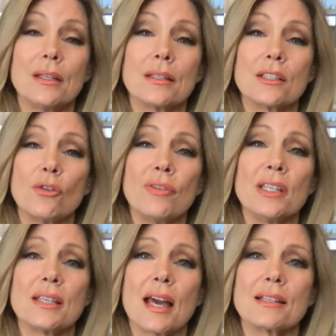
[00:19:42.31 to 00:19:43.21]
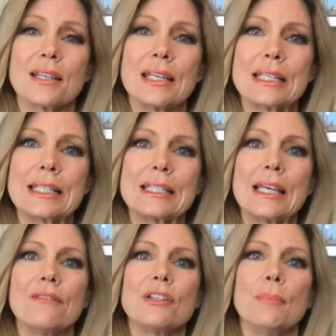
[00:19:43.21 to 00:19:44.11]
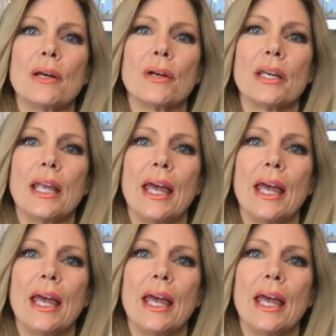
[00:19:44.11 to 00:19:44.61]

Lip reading: Sophie is asking, is it safe to marry an